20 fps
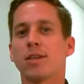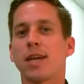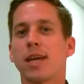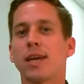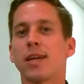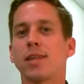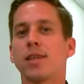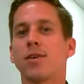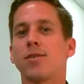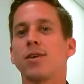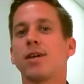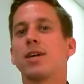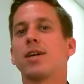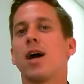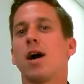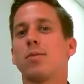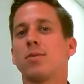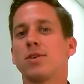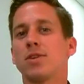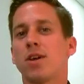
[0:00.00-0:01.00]
taking their
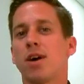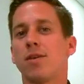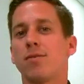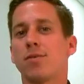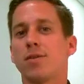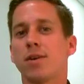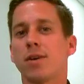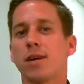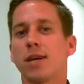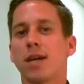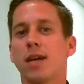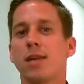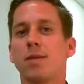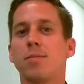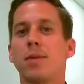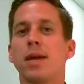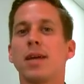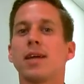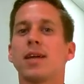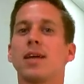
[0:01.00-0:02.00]
e-commerce offering
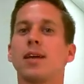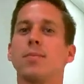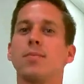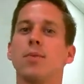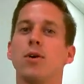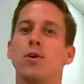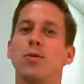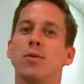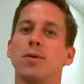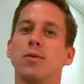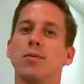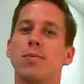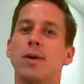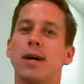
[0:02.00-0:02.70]
and making it mobile